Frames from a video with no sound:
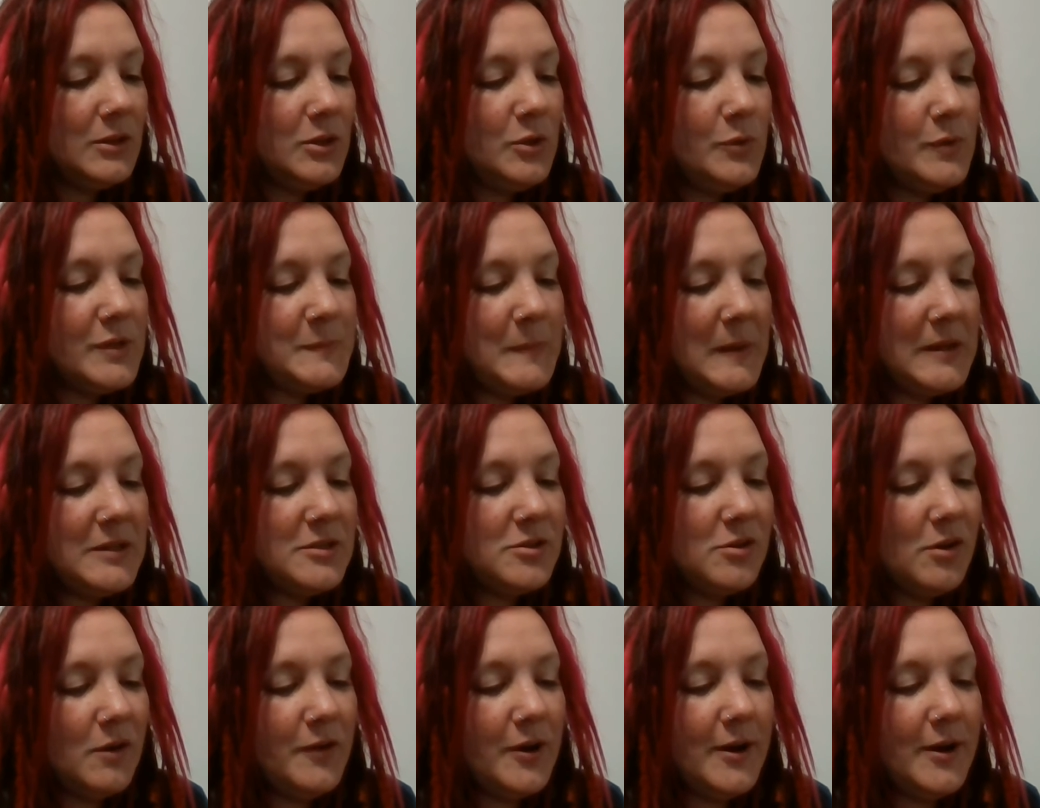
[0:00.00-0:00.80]
Lewis
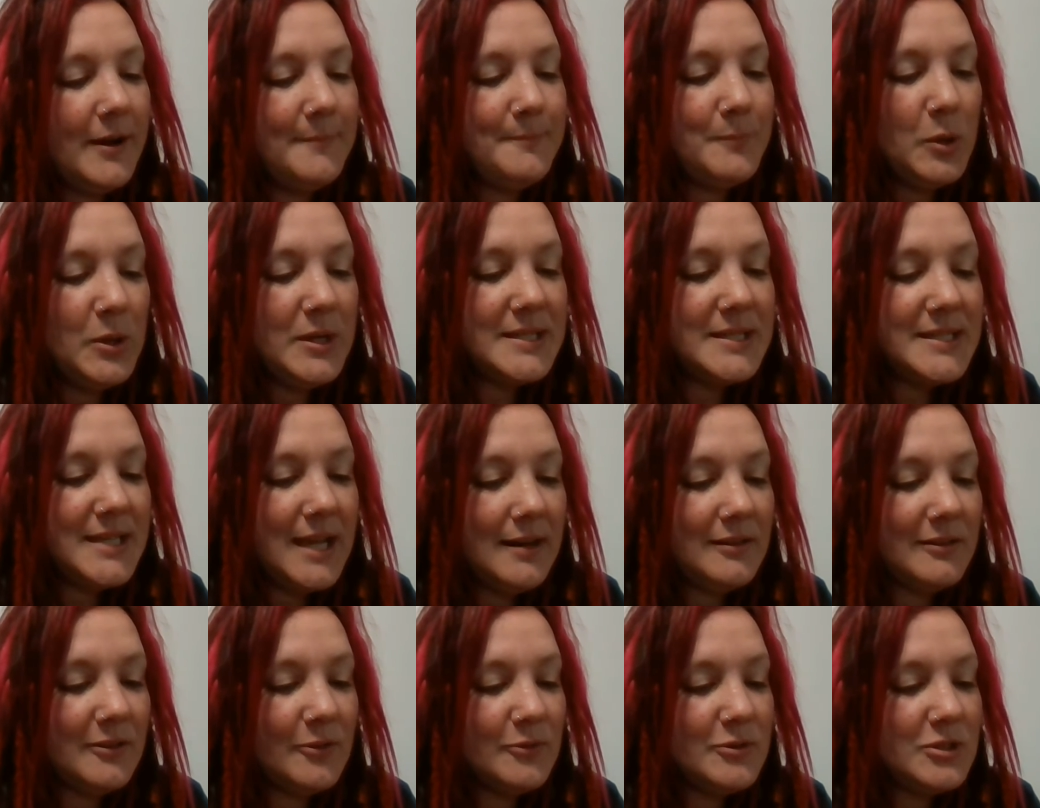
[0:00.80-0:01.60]
bent over and put his
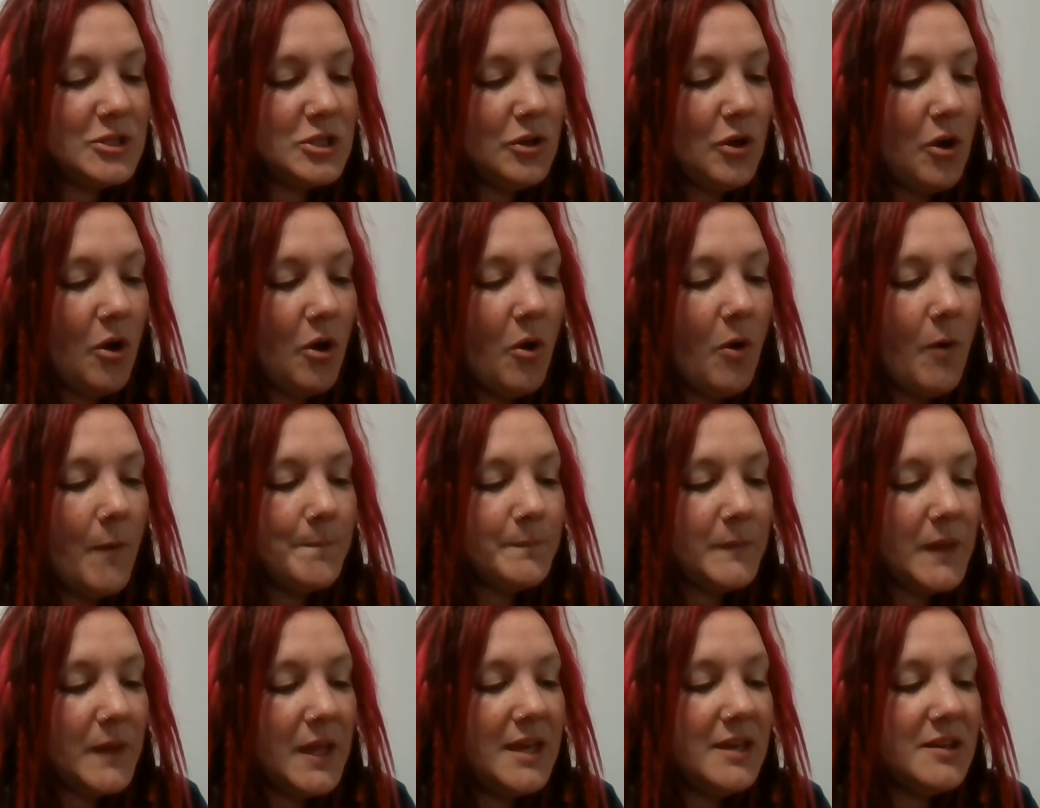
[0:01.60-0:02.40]
head close to the
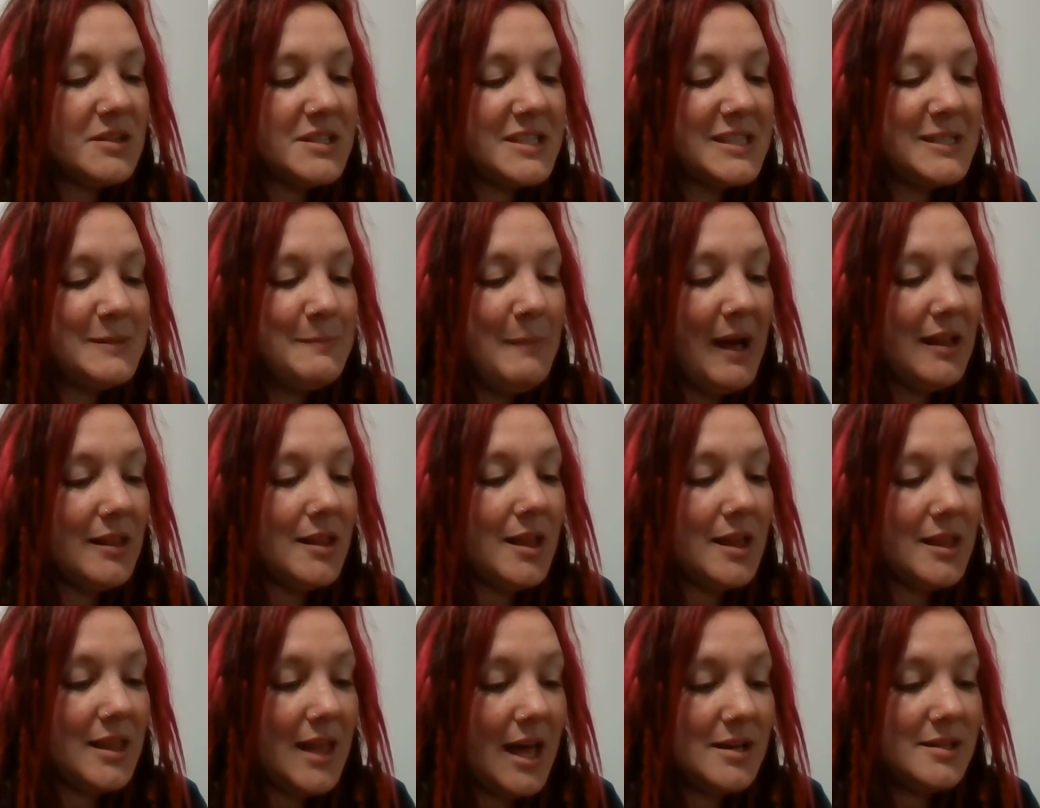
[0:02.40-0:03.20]
hole. He could
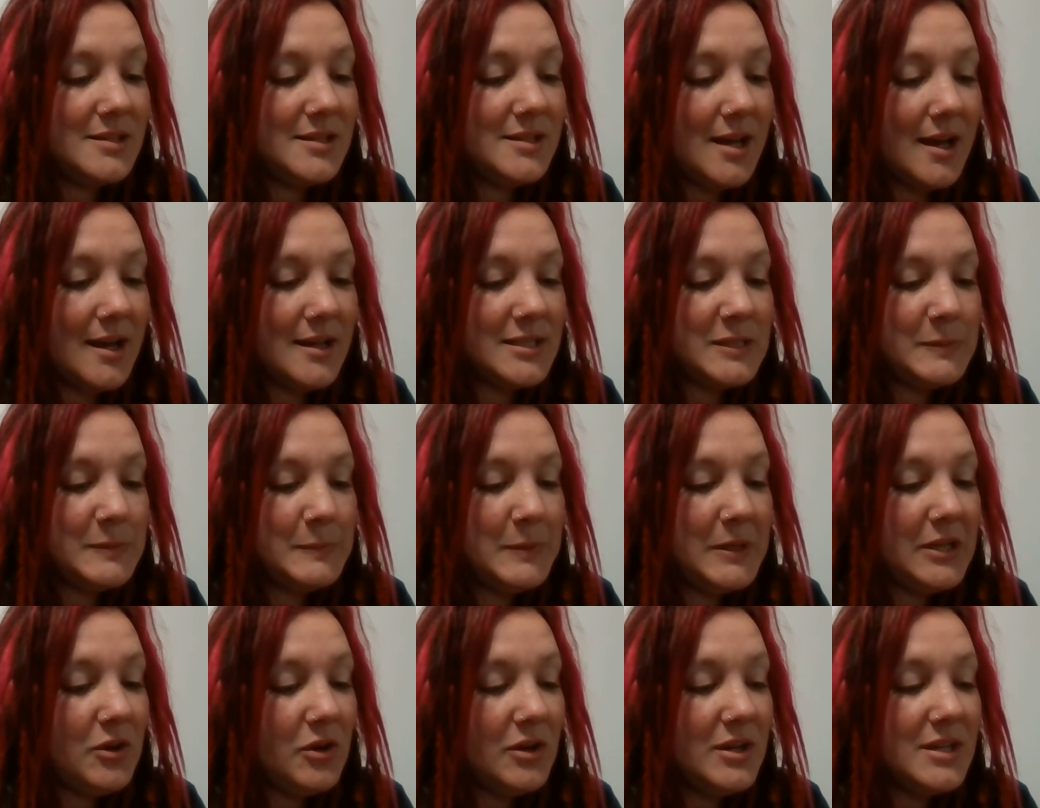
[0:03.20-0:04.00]
smell a lot of dust,
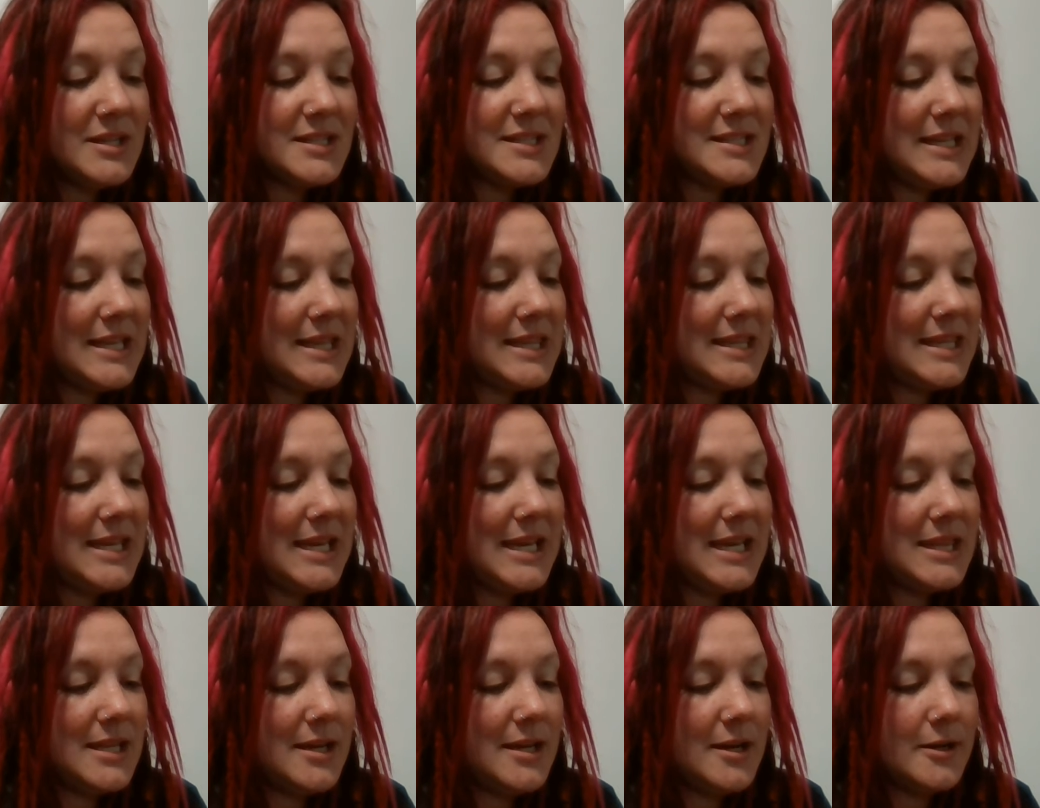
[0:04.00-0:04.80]
but he couldn't see a
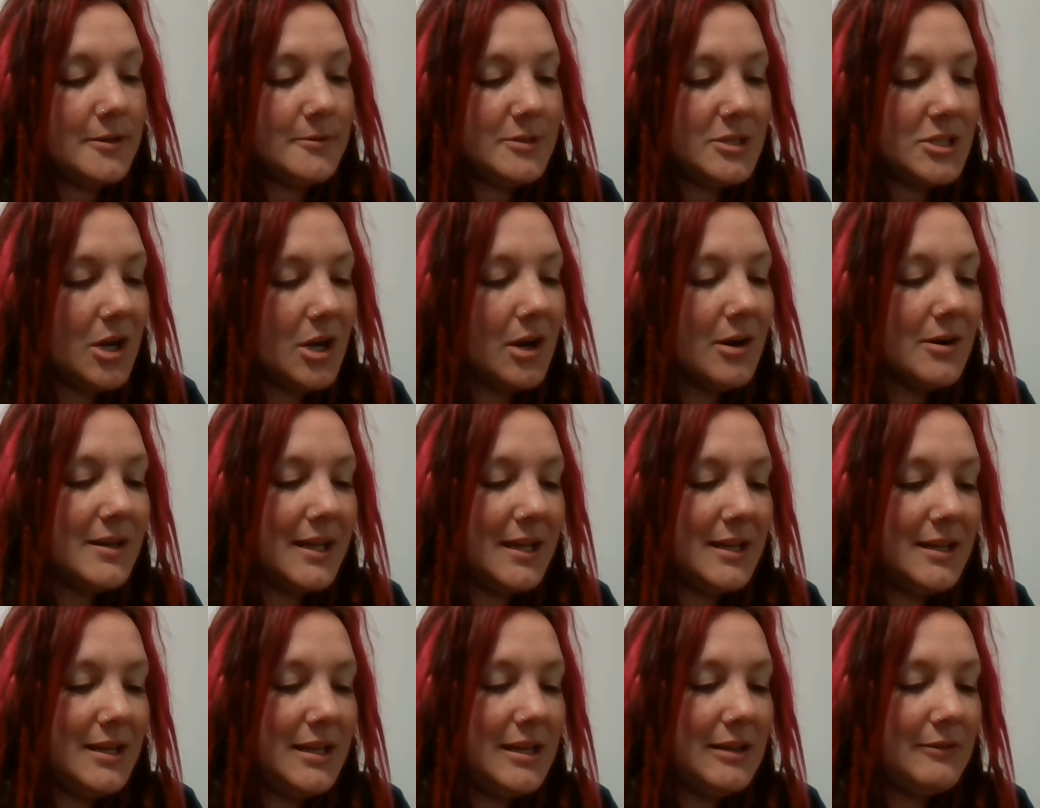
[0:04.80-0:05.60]
thing in there. Darn
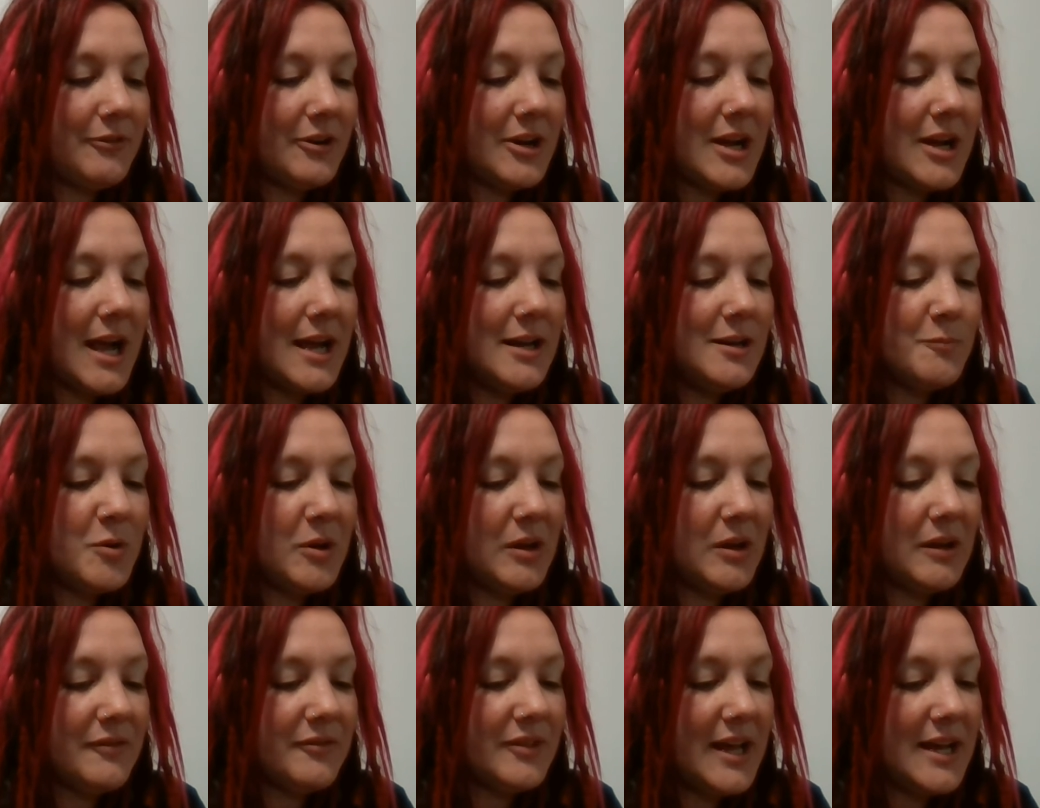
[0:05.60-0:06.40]
it, he had forgotten to
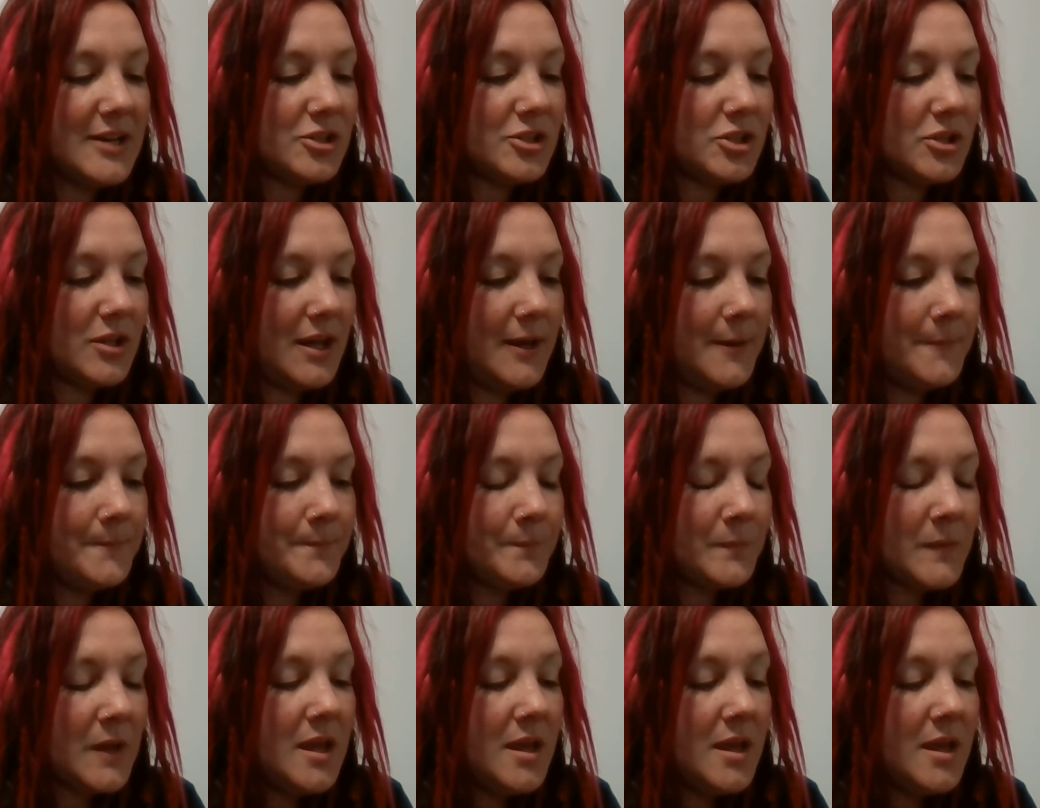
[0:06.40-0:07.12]
bring a flashlight.